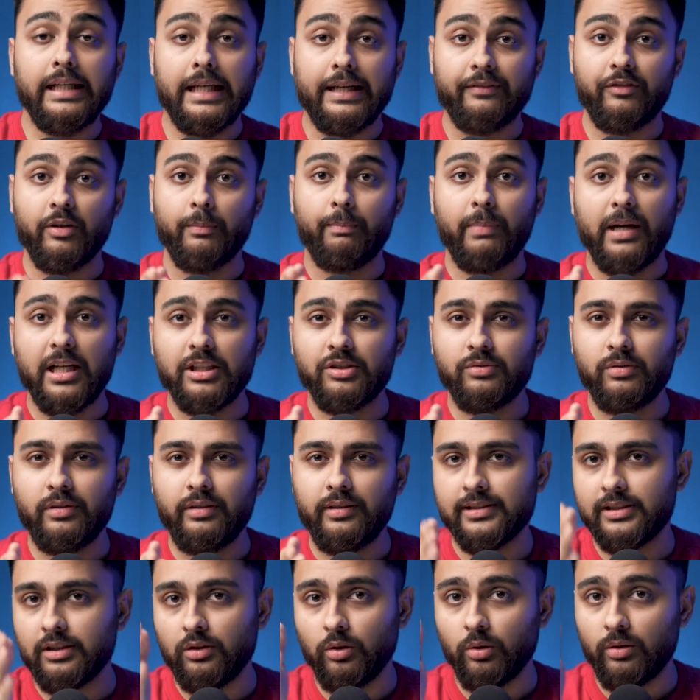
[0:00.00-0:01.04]
If your password
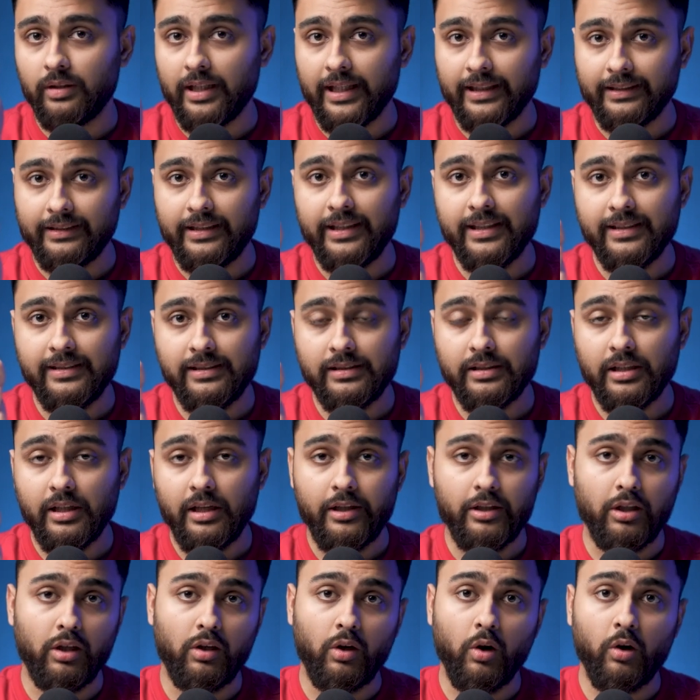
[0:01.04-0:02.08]
doesn't look like this,
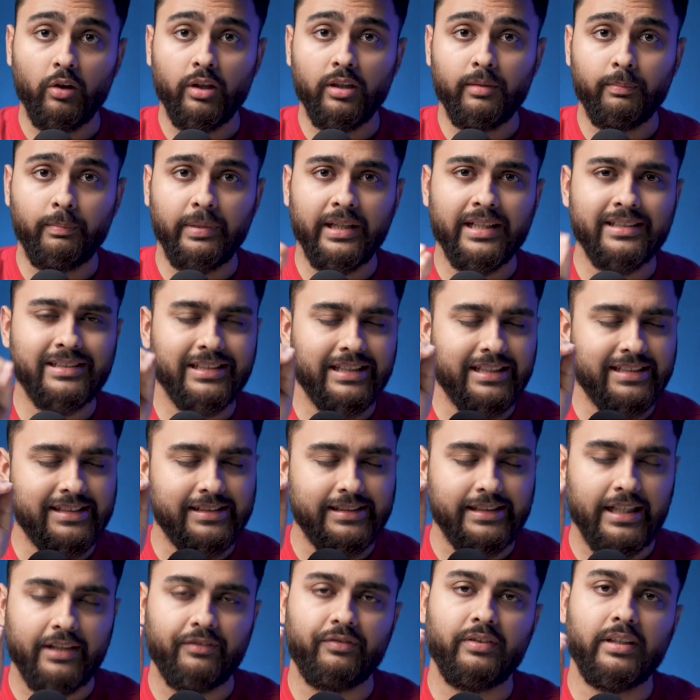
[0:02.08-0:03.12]
your login page is
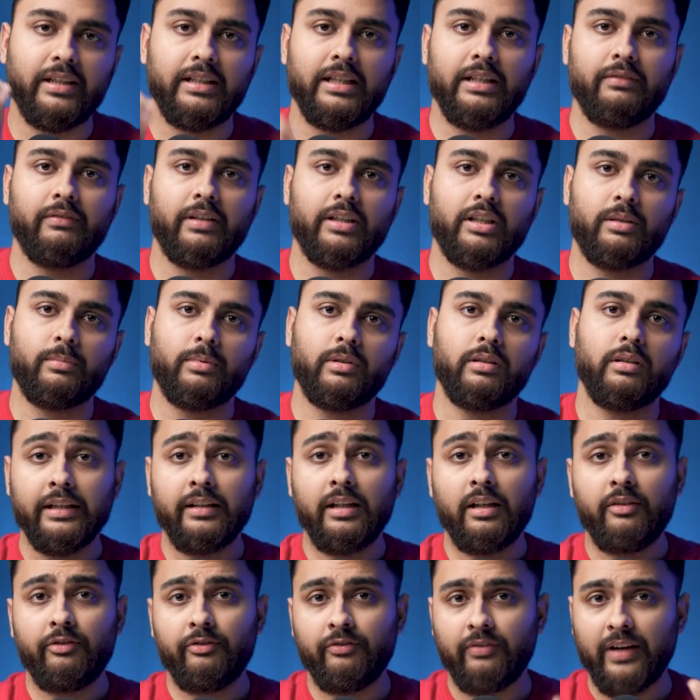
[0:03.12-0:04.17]
definitely vulnerable.
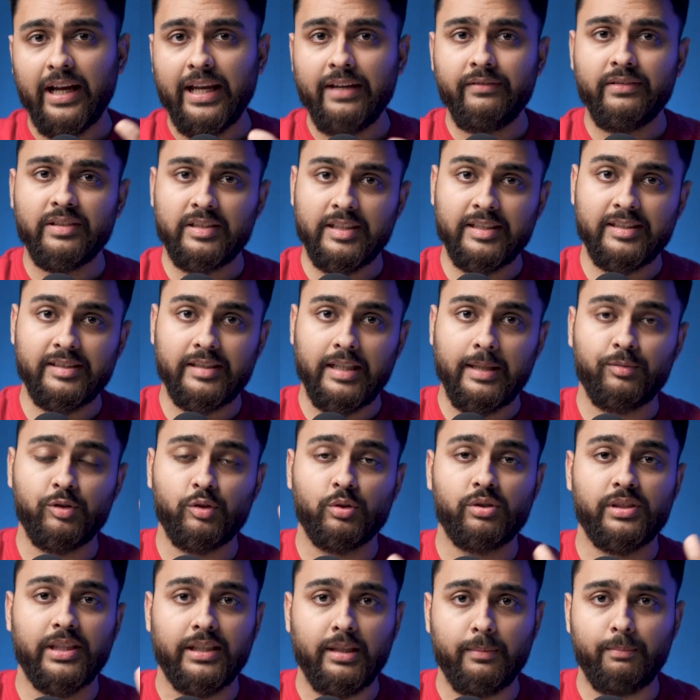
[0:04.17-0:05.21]
Here are five easy steps
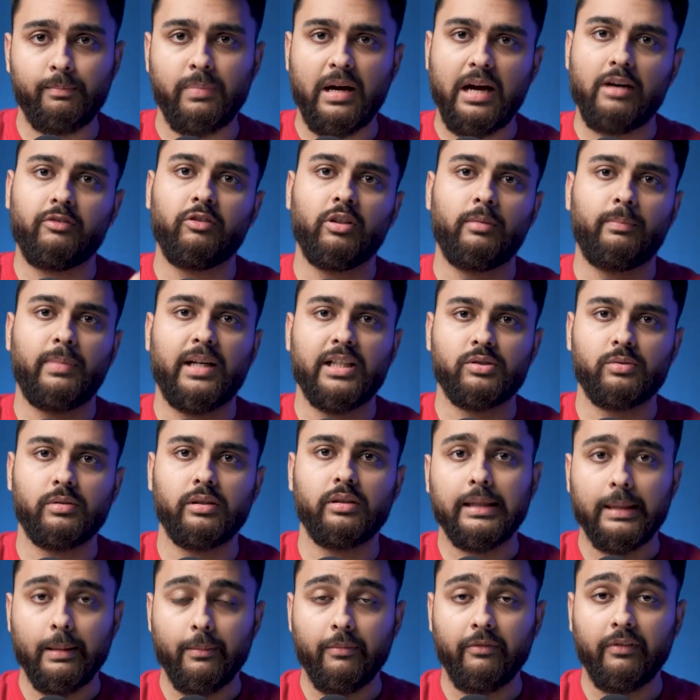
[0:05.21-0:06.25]
to set a powerful
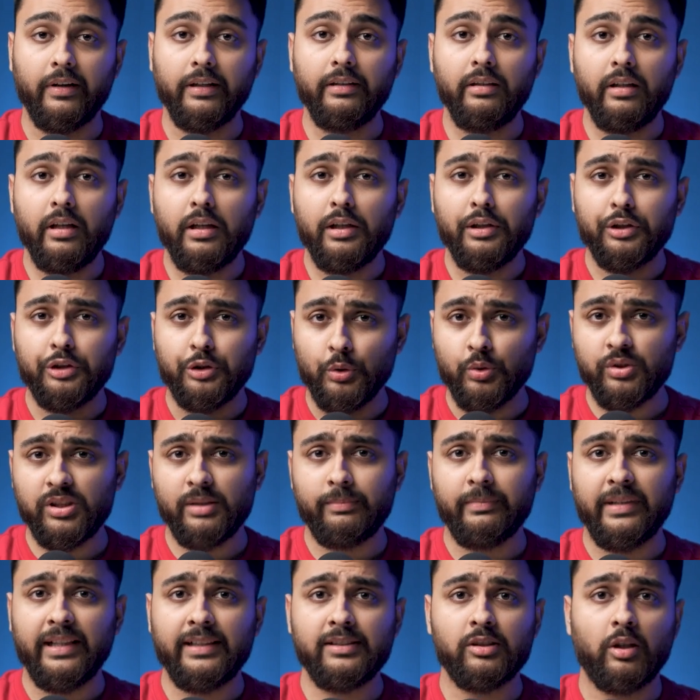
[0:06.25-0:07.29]
password. Number one, use
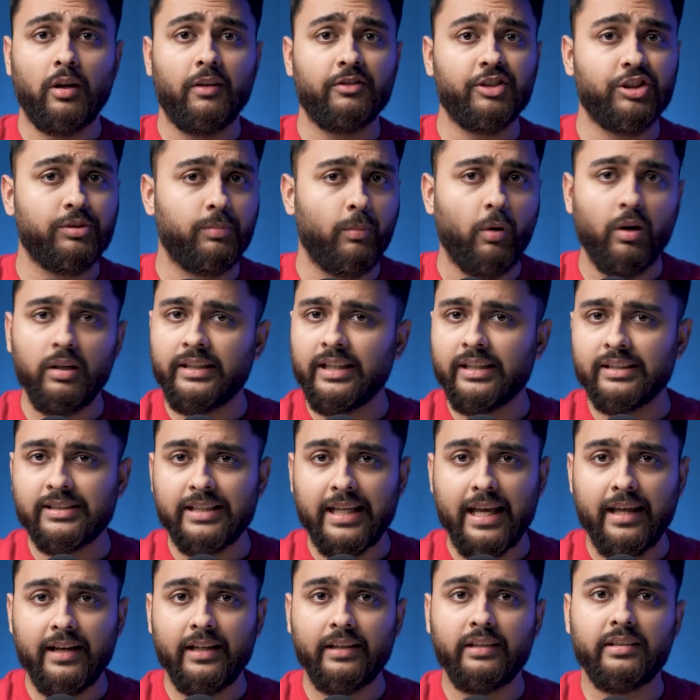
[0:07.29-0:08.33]
a mix of small case
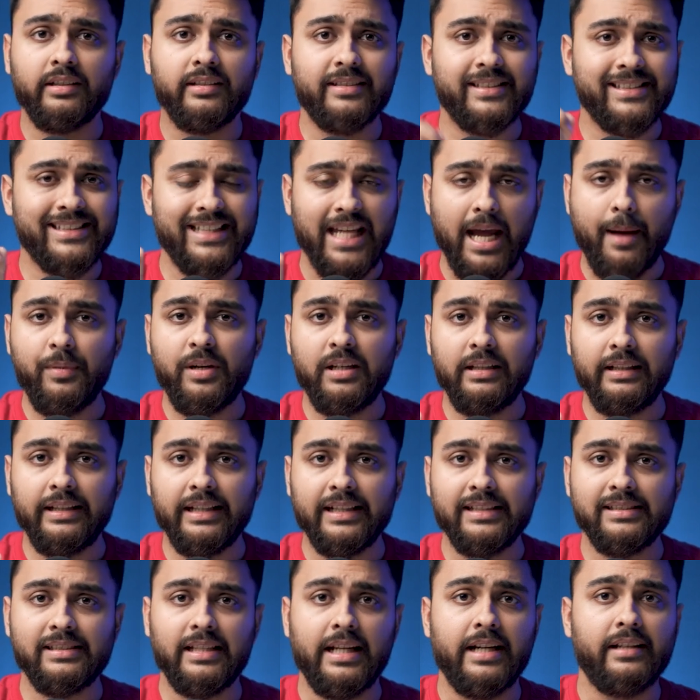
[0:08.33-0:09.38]
characters, capital
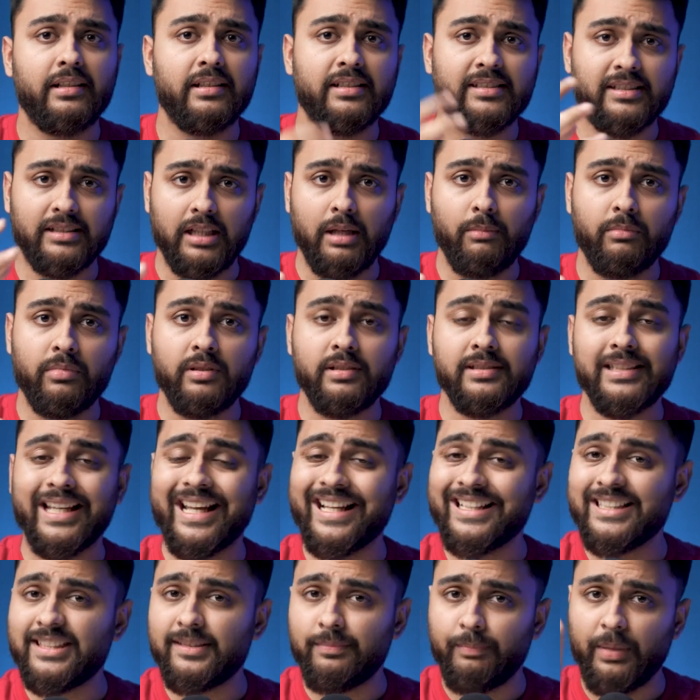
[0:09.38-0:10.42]
case letters, numbers,
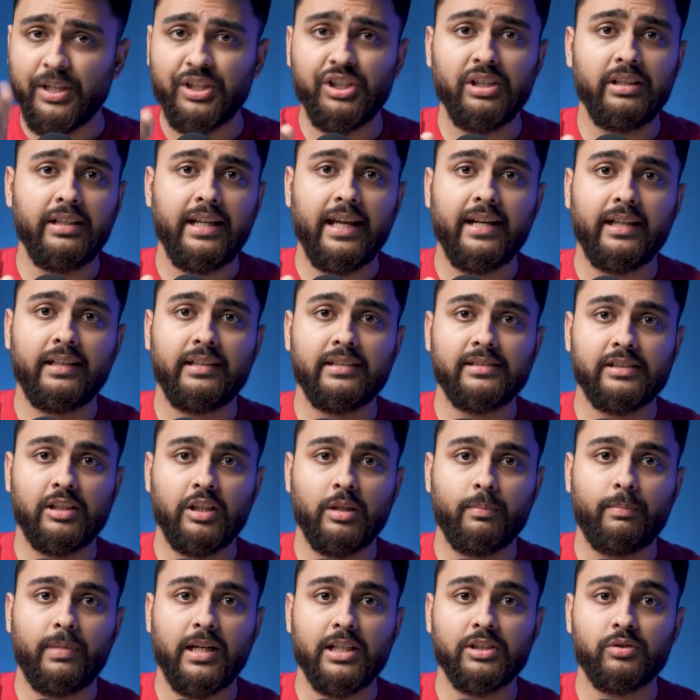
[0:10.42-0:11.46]
and special characters in
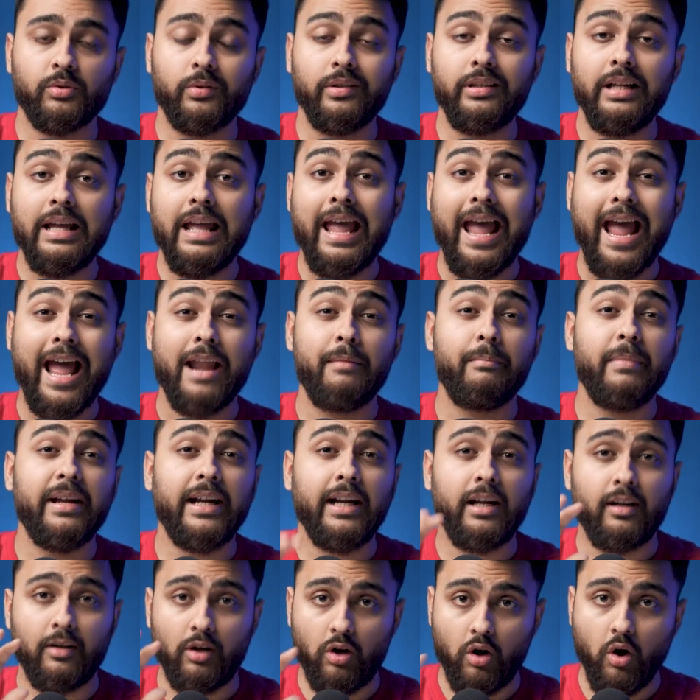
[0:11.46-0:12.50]
your password and
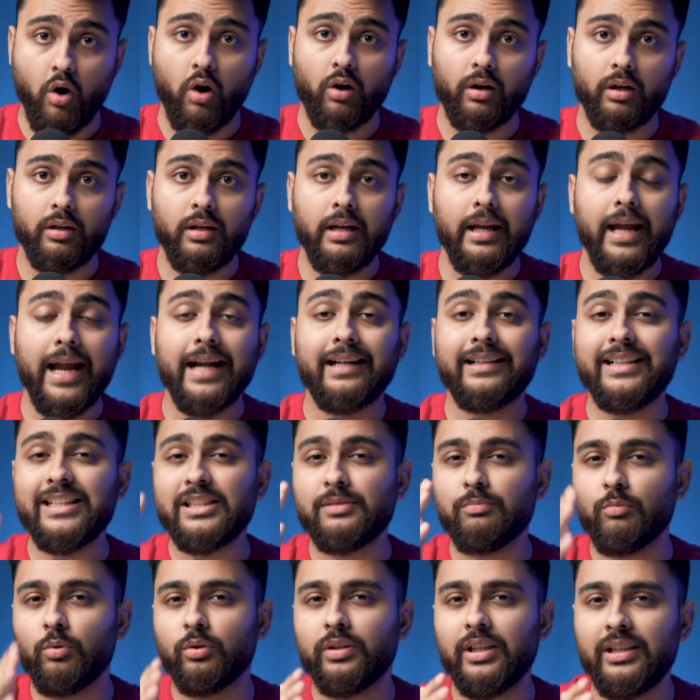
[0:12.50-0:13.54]
make it long, at
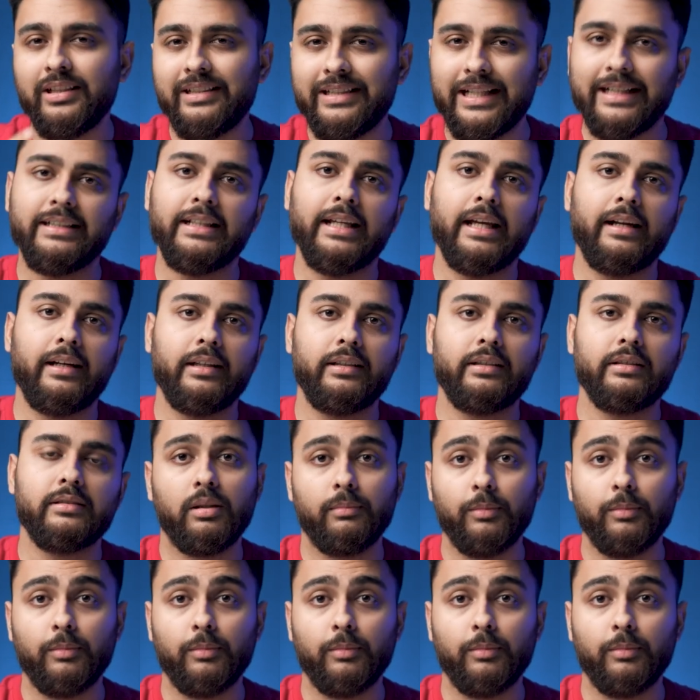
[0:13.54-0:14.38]
least more than ten characters.